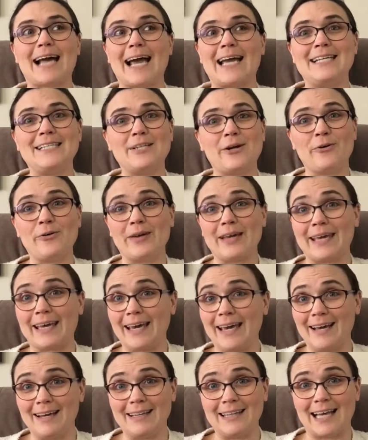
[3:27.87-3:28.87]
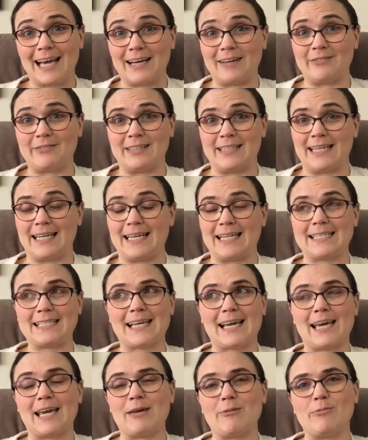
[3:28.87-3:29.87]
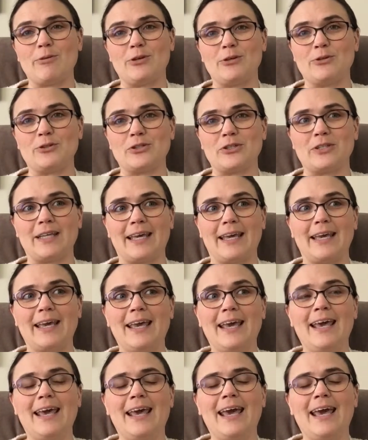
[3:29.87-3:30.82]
I don't get a lot of knitting time usually.